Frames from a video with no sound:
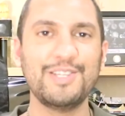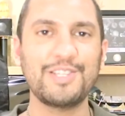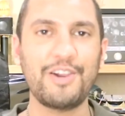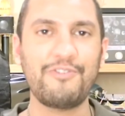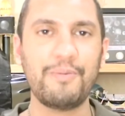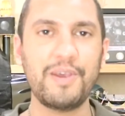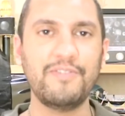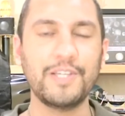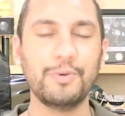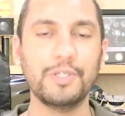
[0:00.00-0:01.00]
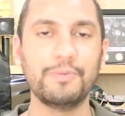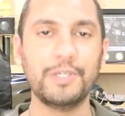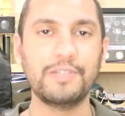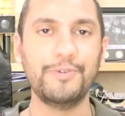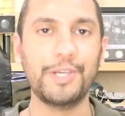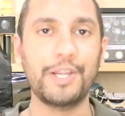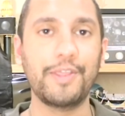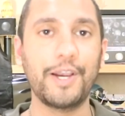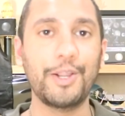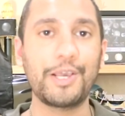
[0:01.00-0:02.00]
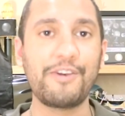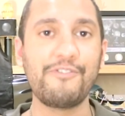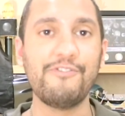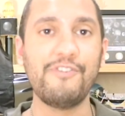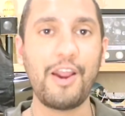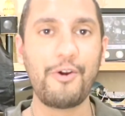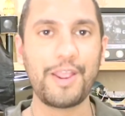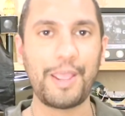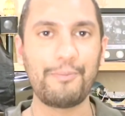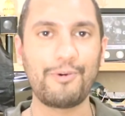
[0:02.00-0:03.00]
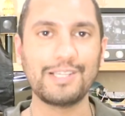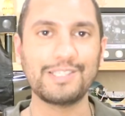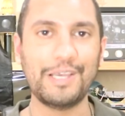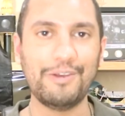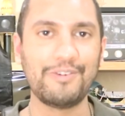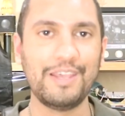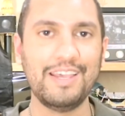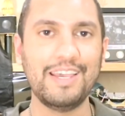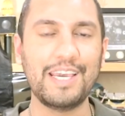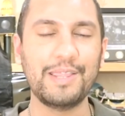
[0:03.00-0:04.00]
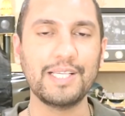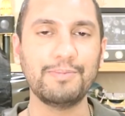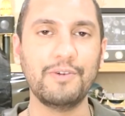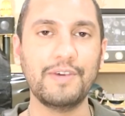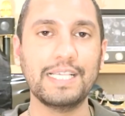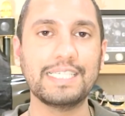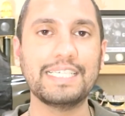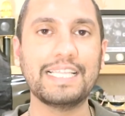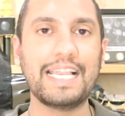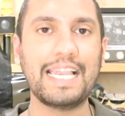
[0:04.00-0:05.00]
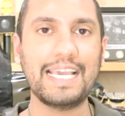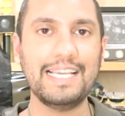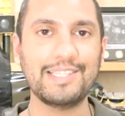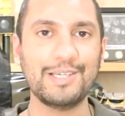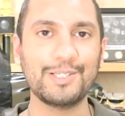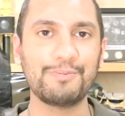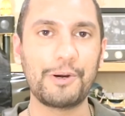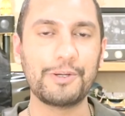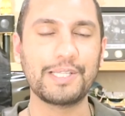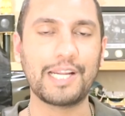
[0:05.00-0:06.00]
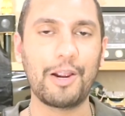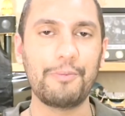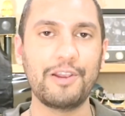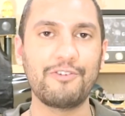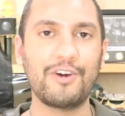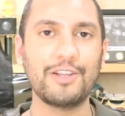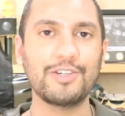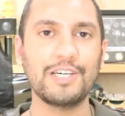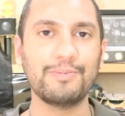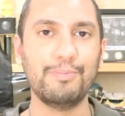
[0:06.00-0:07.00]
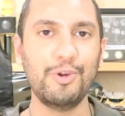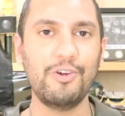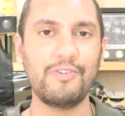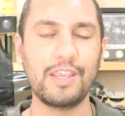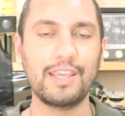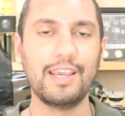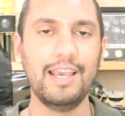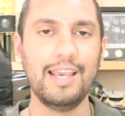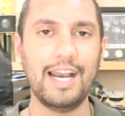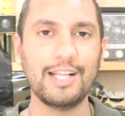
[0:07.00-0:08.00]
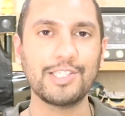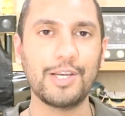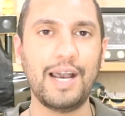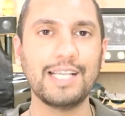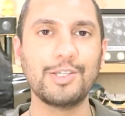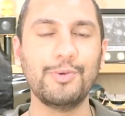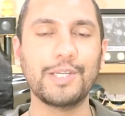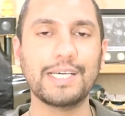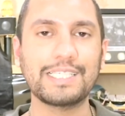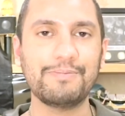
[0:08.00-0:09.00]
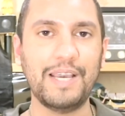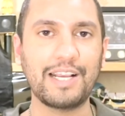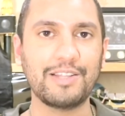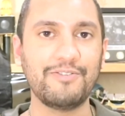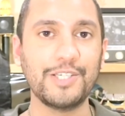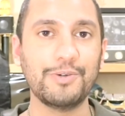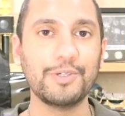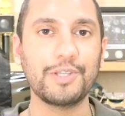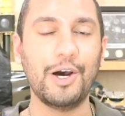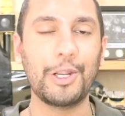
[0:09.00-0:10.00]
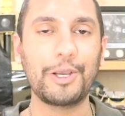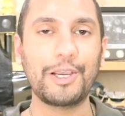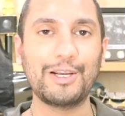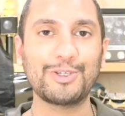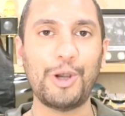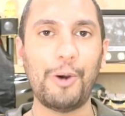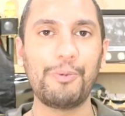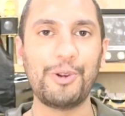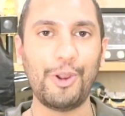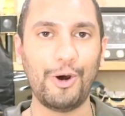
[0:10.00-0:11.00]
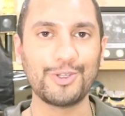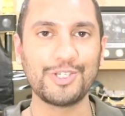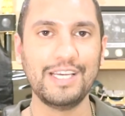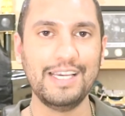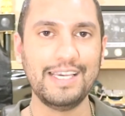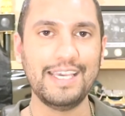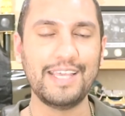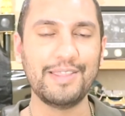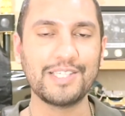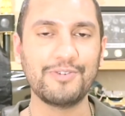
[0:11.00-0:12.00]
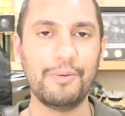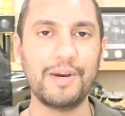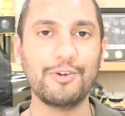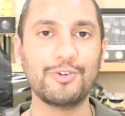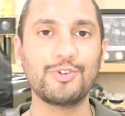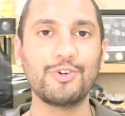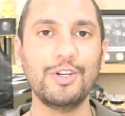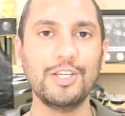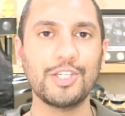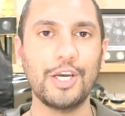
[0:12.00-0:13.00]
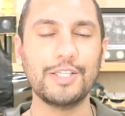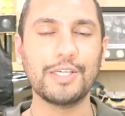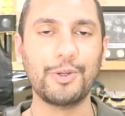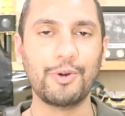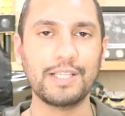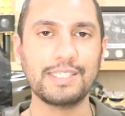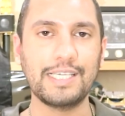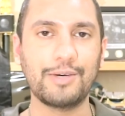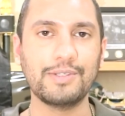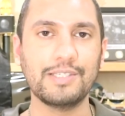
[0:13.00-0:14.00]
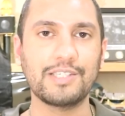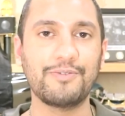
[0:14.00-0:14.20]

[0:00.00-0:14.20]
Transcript: So from a visuals point of view, you know, they are looking very impressive in this movie. This is the latest Pirates of the Caribbean franchise movie, and so as you would expect, the visuals are looking top notch in this film, and it truly shows in all of the sequences.